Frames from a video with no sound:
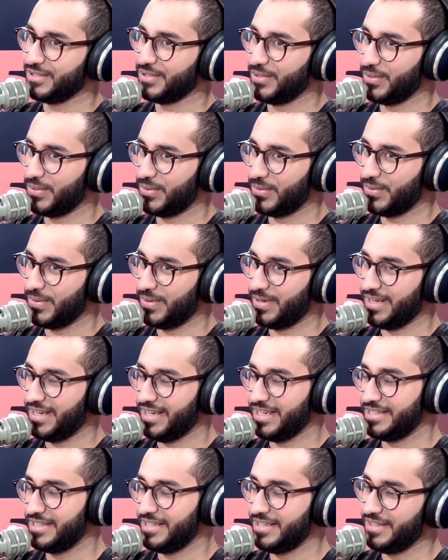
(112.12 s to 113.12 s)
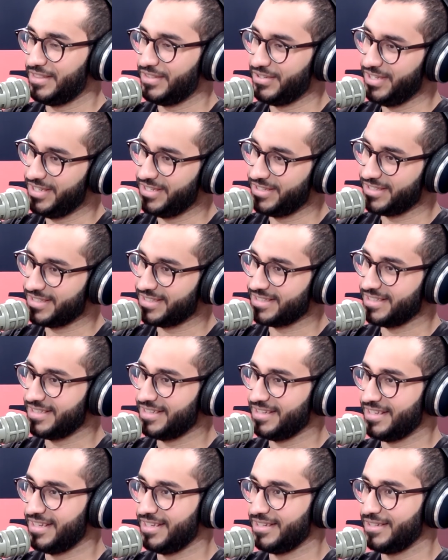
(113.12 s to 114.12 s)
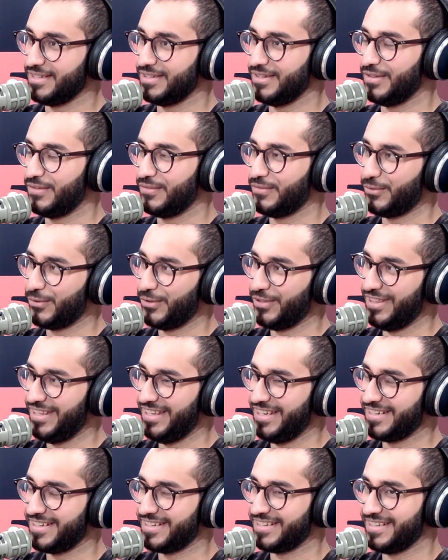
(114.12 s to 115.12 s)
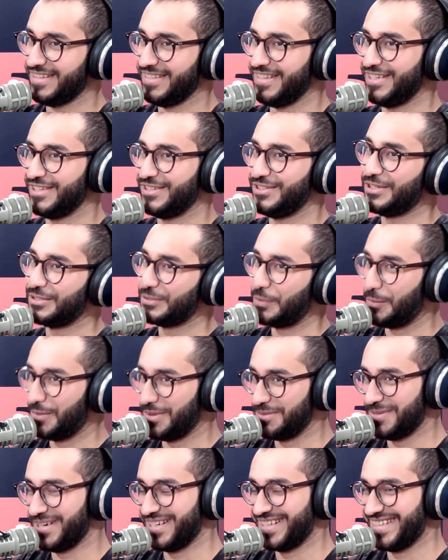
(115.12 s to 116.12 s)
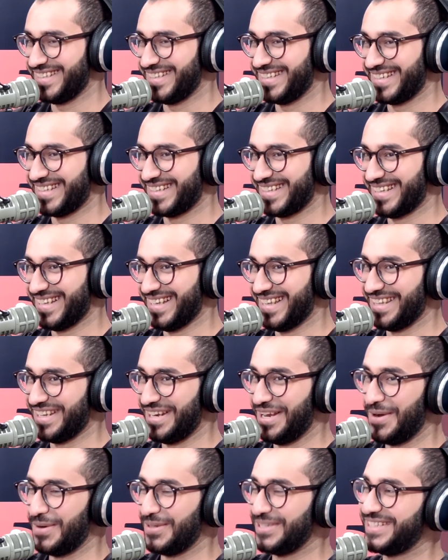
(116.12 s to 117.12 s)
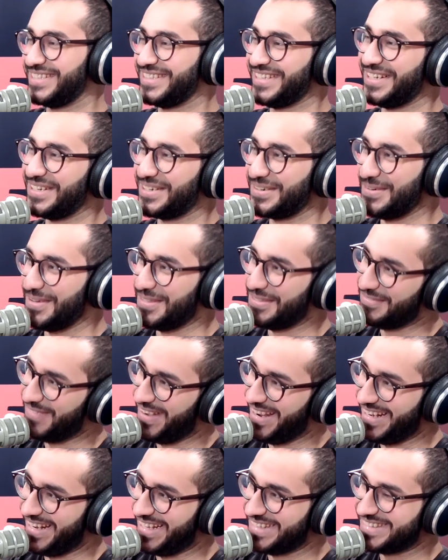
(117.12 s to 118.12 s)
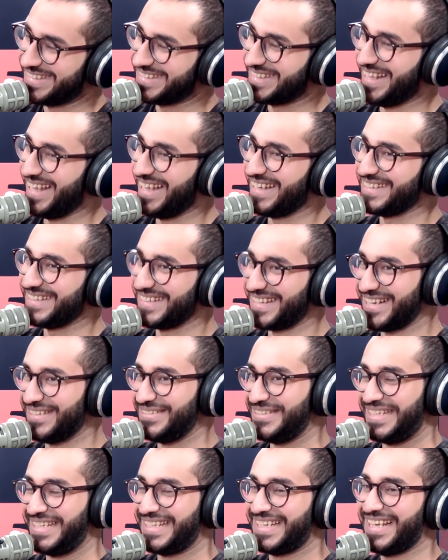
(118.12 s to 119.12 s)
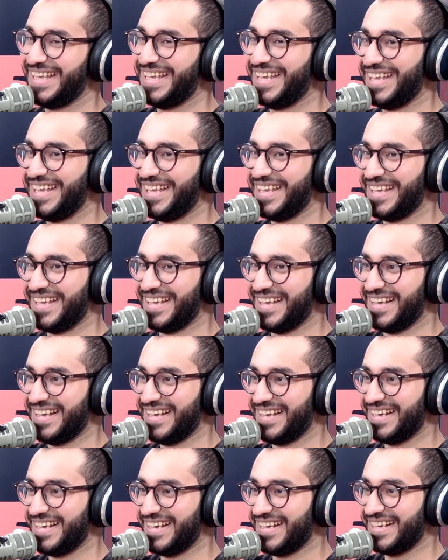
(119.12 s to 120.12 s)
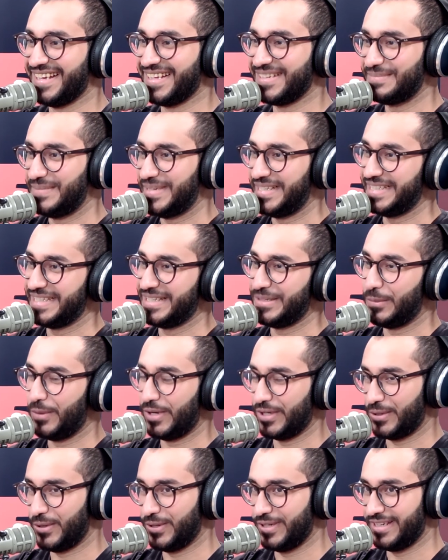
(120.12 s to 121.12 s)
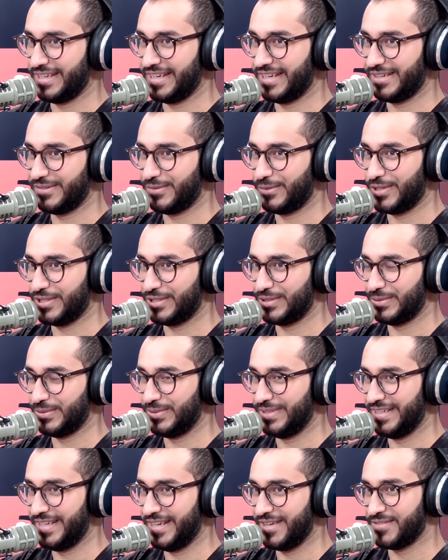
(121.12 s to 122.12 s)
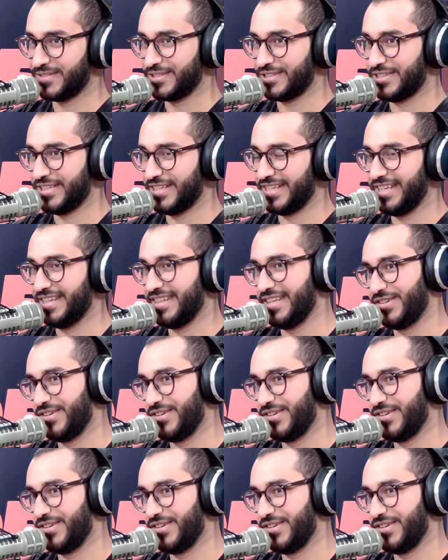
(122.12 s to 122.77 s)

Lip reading: So I studied 3 years, and then the fourth year, they did not open marketing. And then I was stuck with finance and accounting. And basically, one goal in life was to never study anything